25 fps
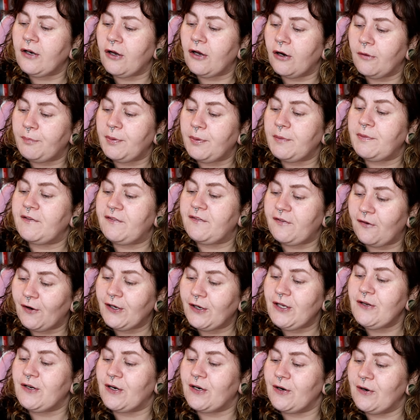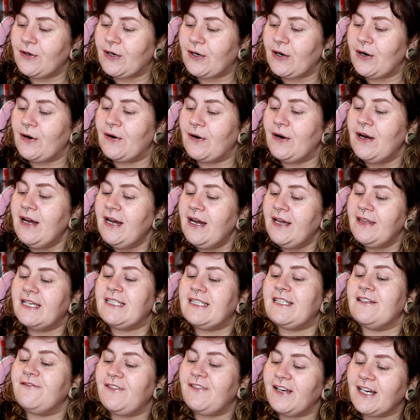up before you go.
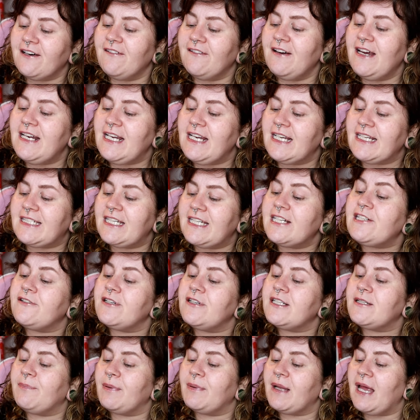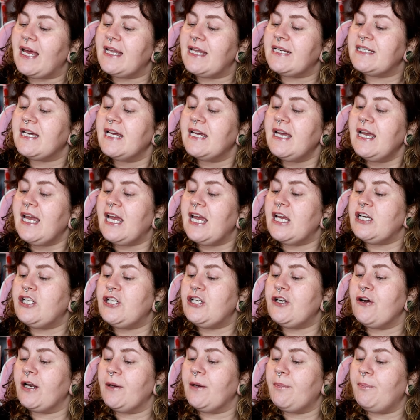This invigorating citrus blend is
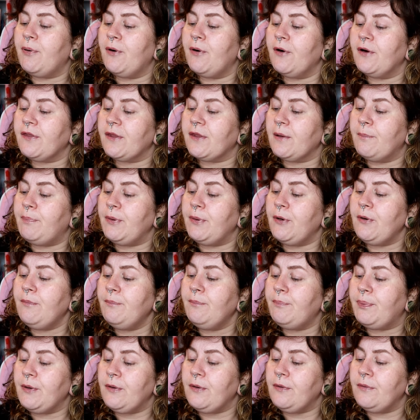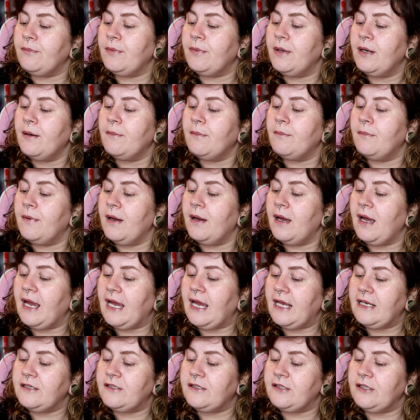sure to put the boom boom
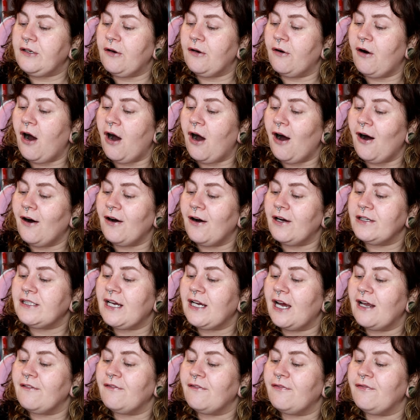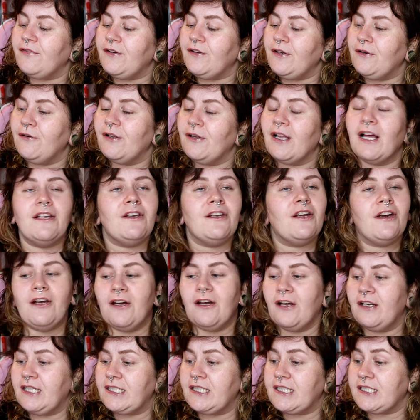into your heart and fuel an
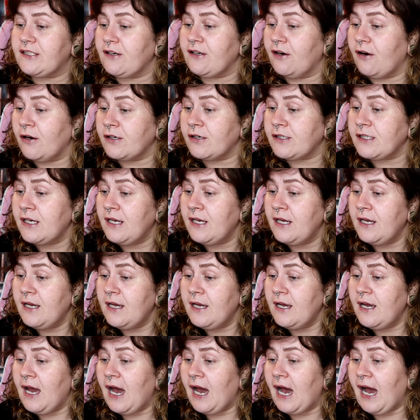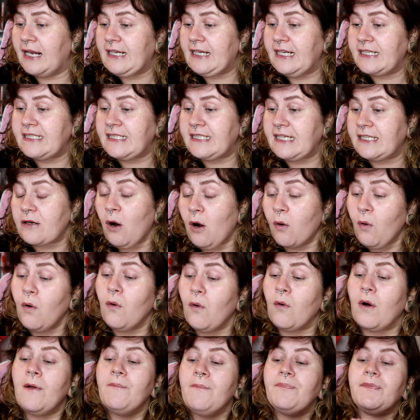early start. And it says,
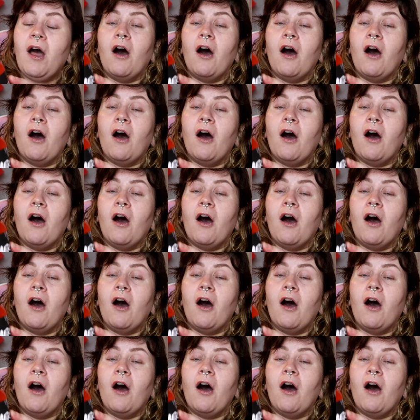oh,